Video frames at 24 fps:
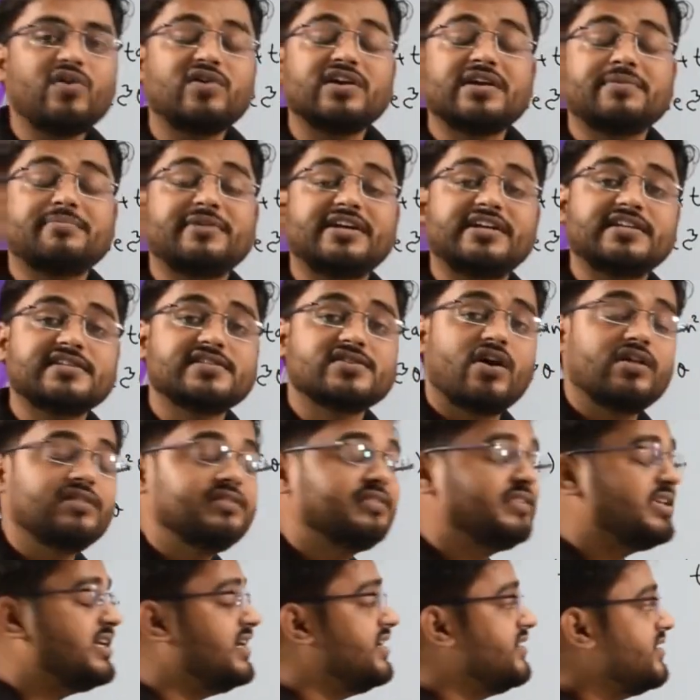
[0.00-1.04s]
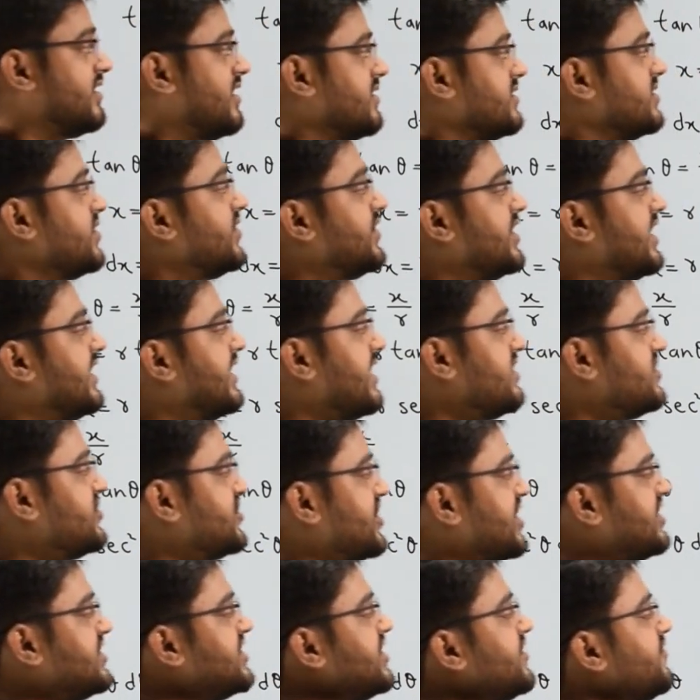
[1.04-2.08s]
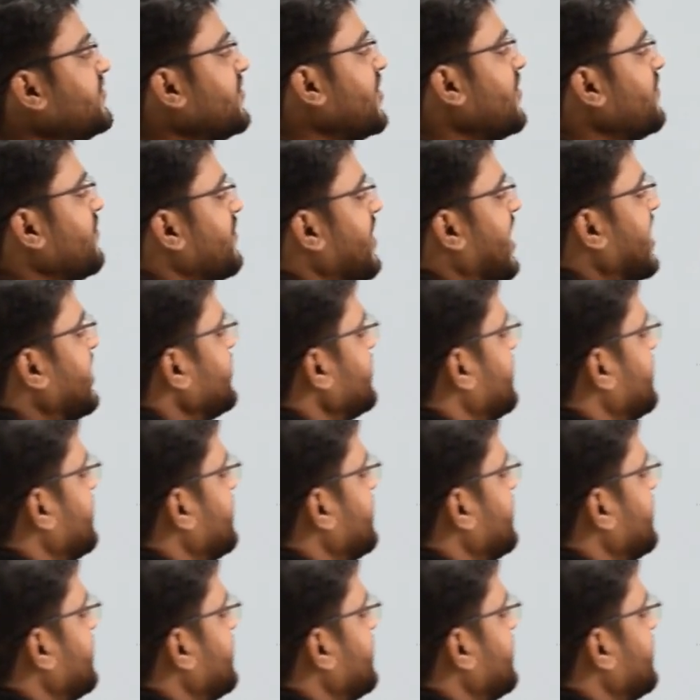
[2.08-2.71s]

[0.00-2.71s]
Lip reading: limit is on theta. So theta is changing from where to